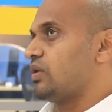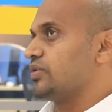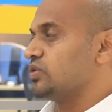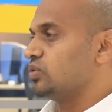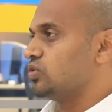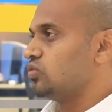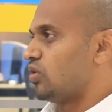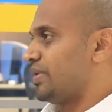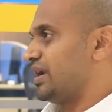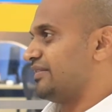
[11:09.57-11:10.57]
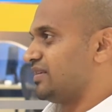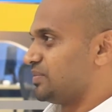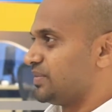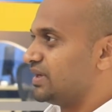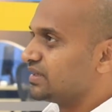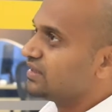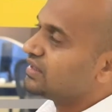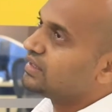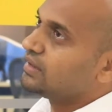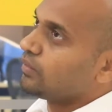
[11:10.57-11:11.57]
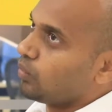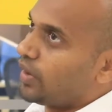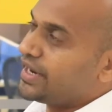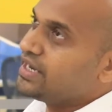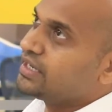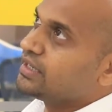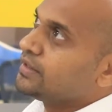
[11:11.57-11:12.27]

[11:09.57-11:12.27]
how you do mobile development. Why?